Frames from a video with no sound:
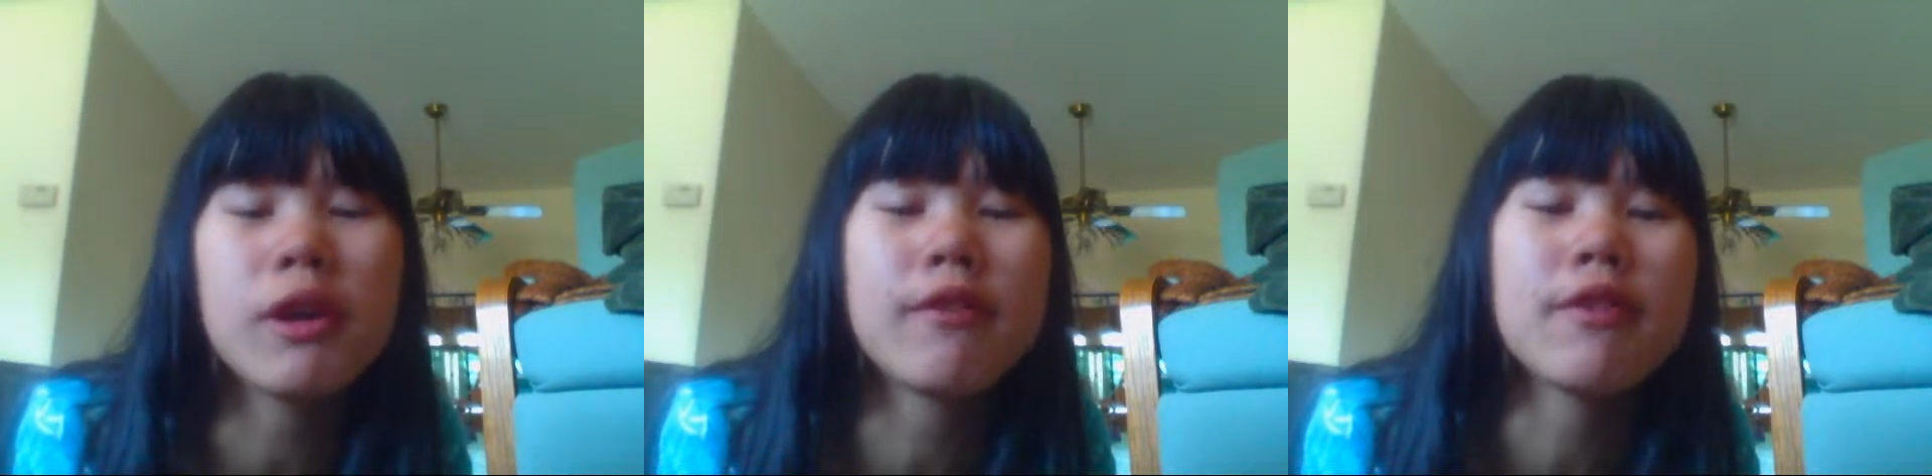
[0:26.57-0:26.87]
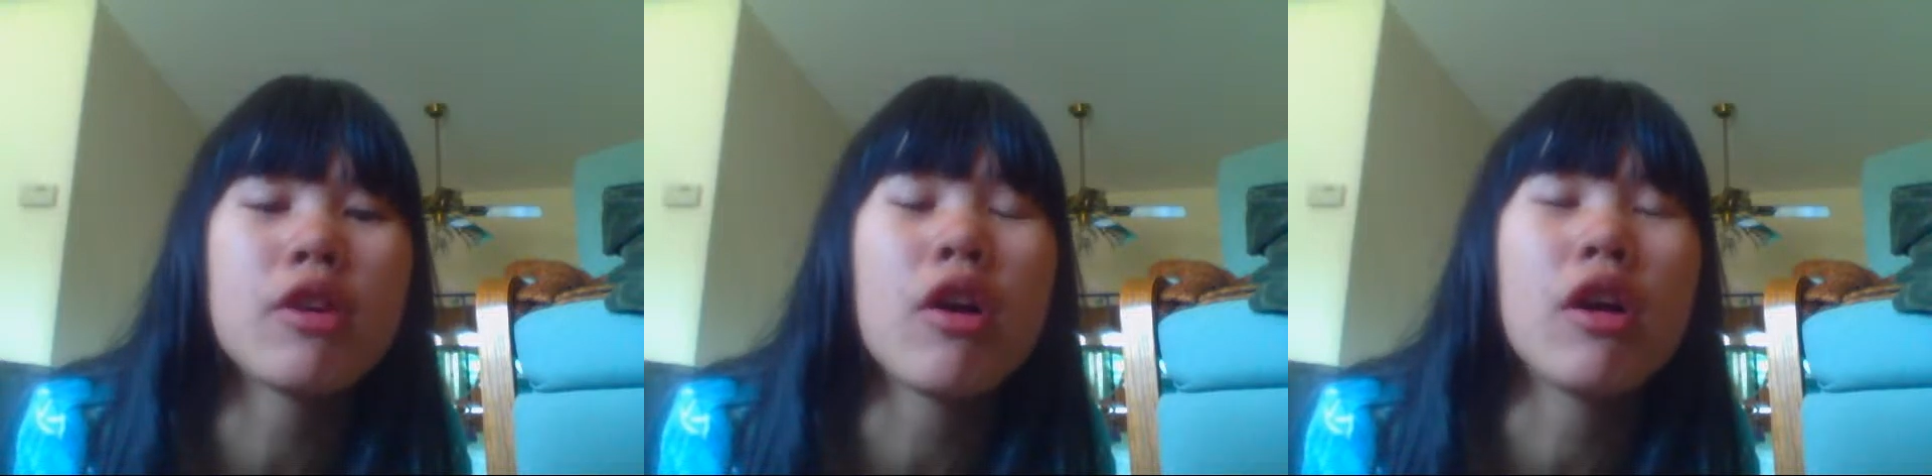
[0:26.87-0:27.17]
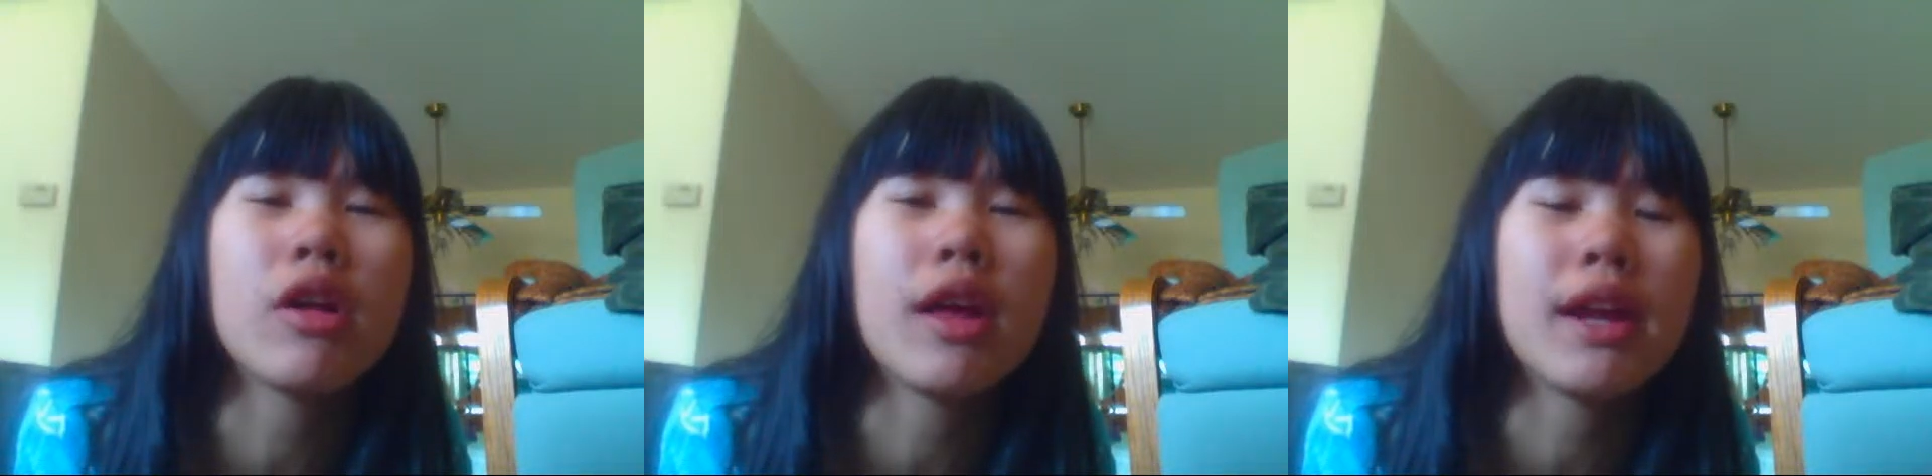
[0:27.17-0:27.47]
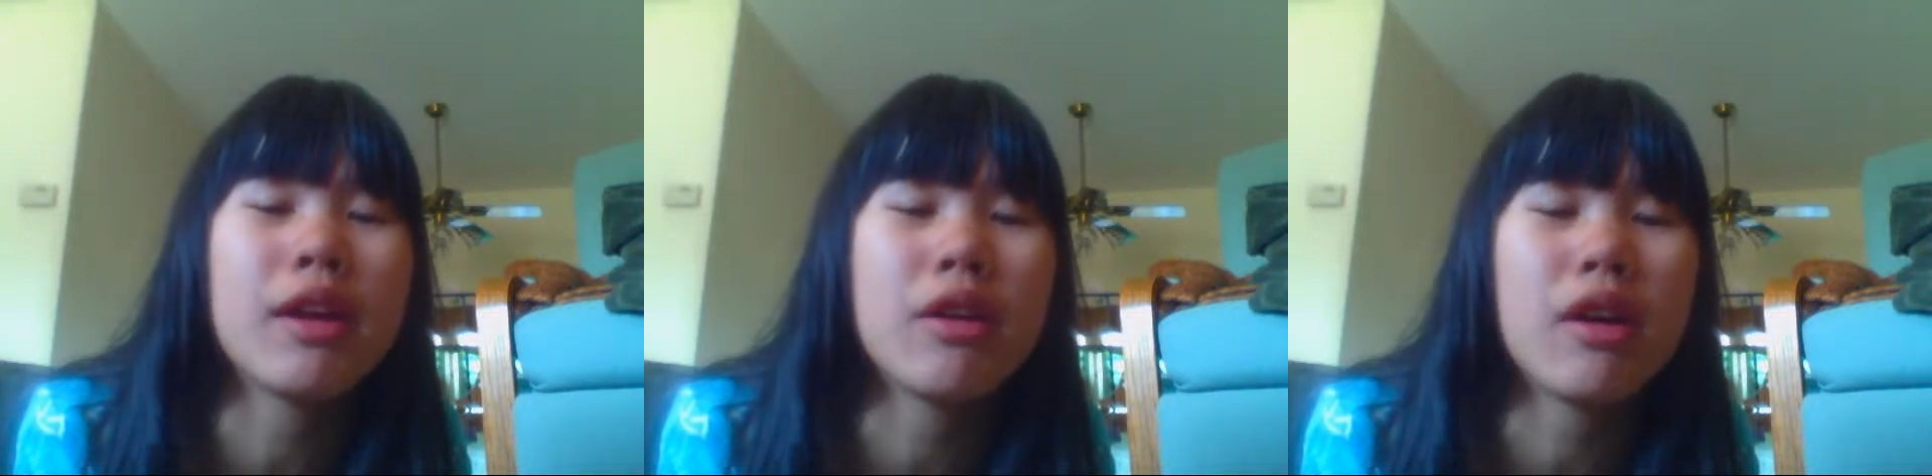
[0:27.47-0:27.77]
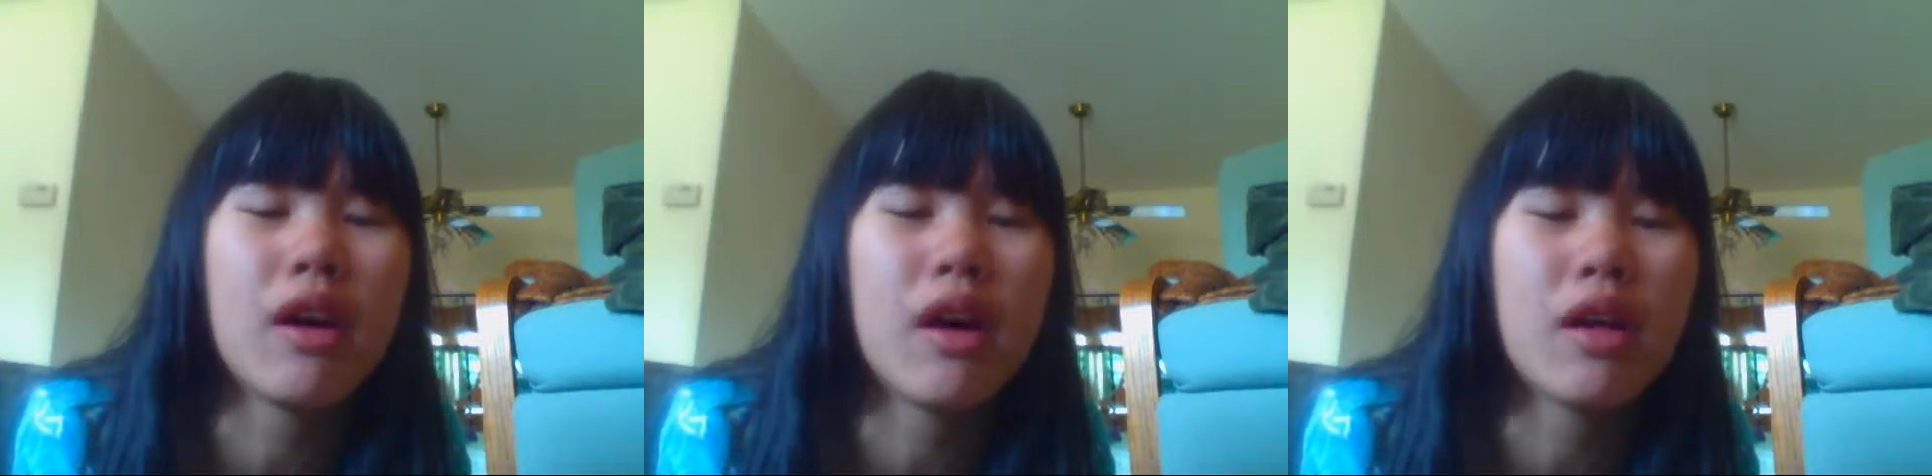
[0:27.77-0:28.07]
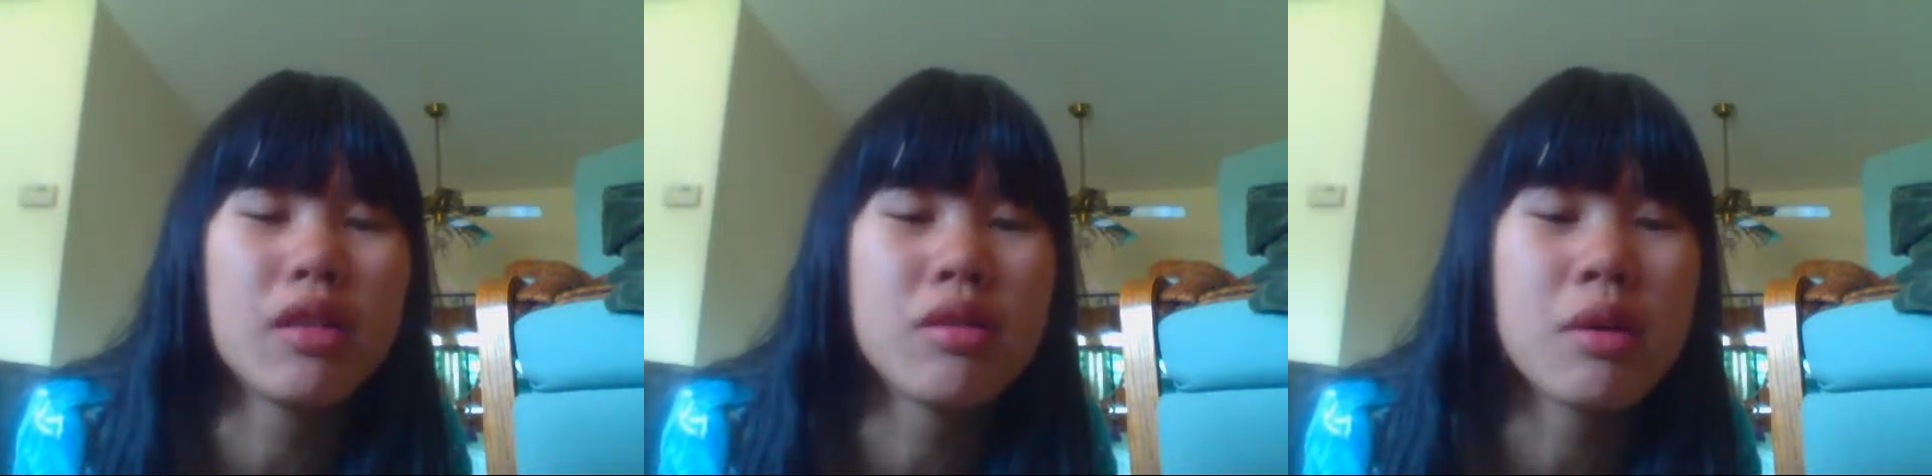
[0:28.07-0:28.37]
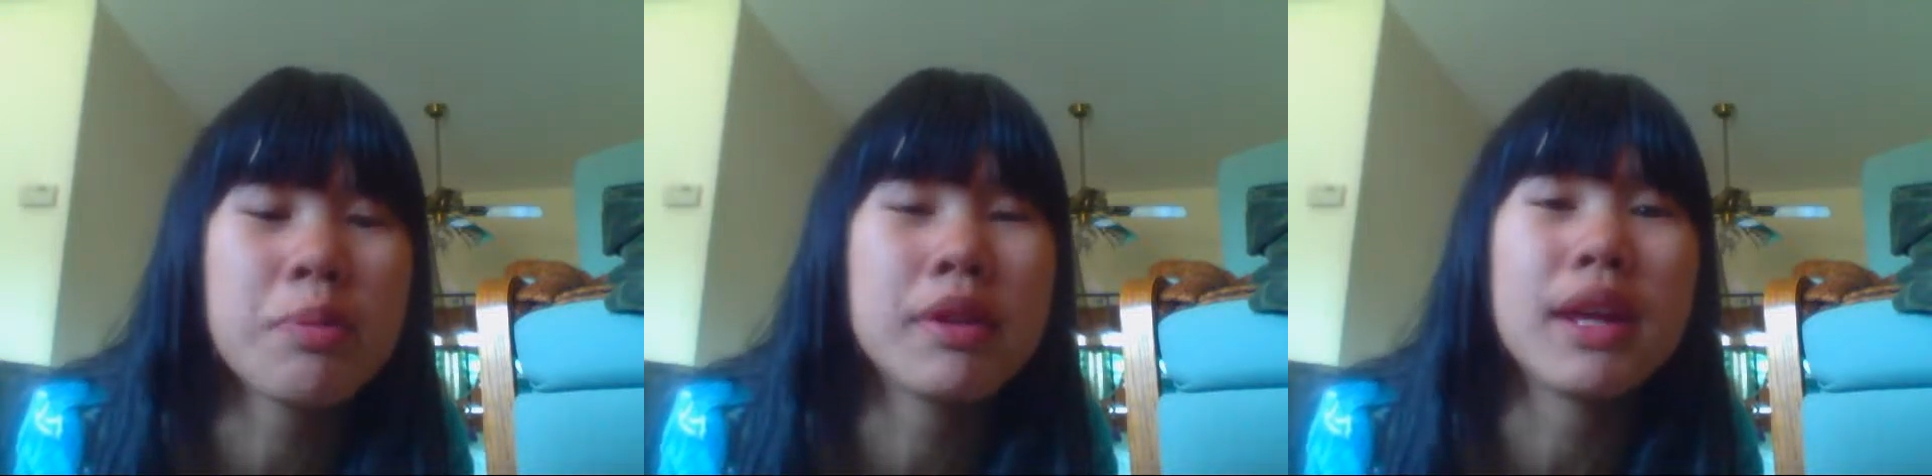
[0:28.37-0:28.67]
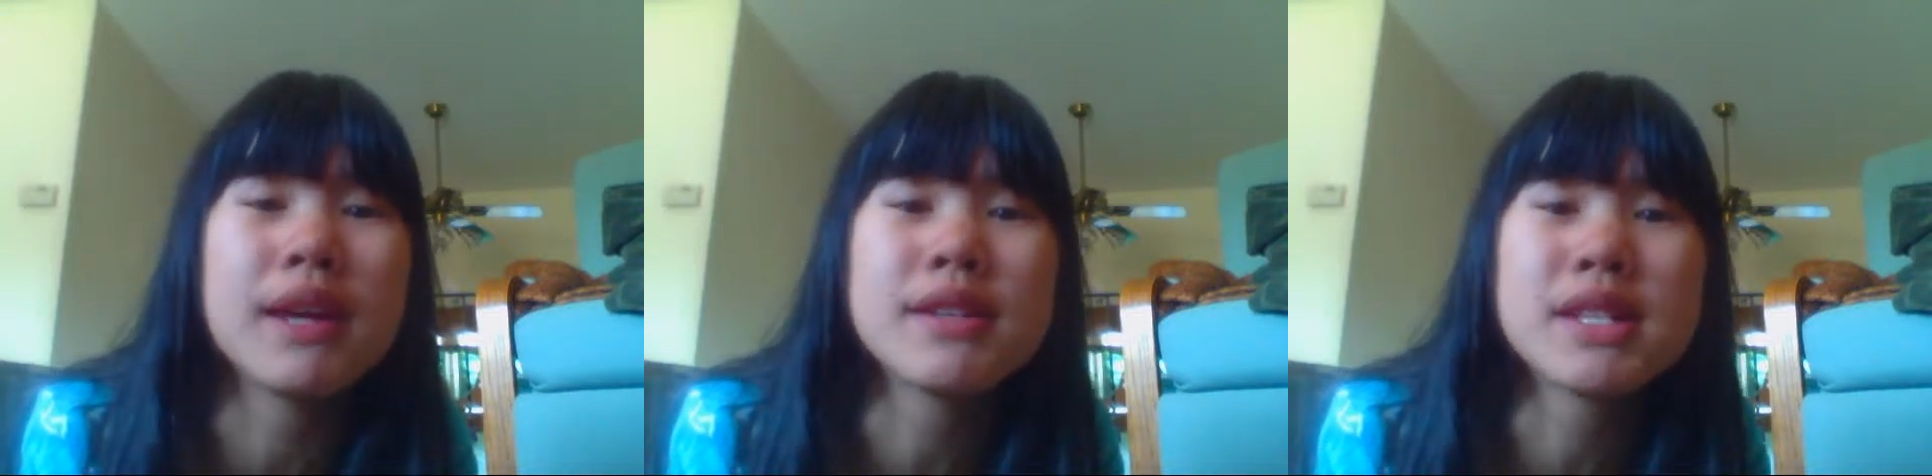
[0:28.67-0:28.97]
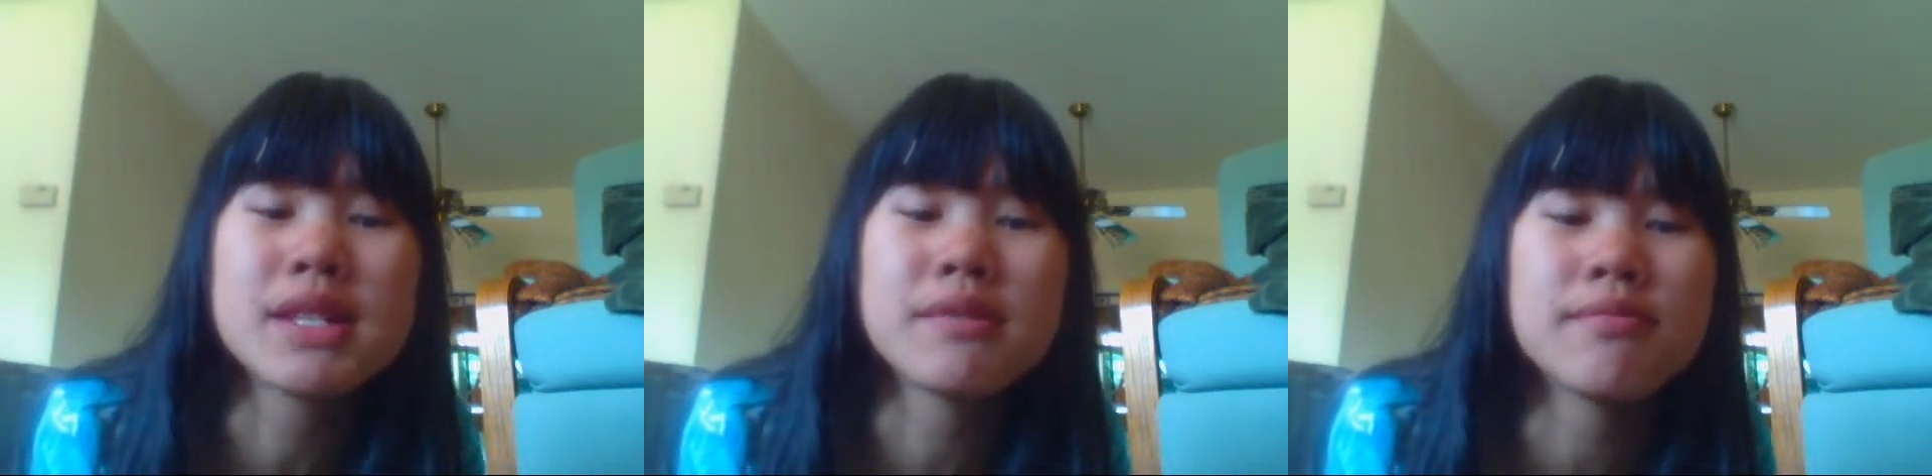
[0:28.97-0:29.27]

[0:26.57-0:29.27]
or even call the police.